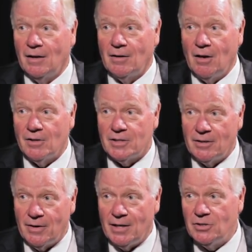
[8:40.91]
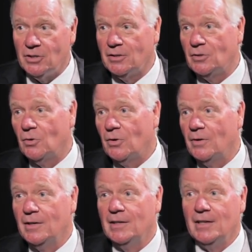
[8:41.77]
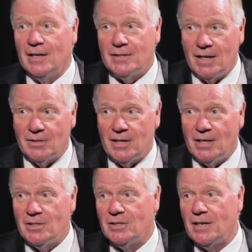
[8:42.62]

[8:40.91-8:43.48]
a call center agent or mm. a sales agent.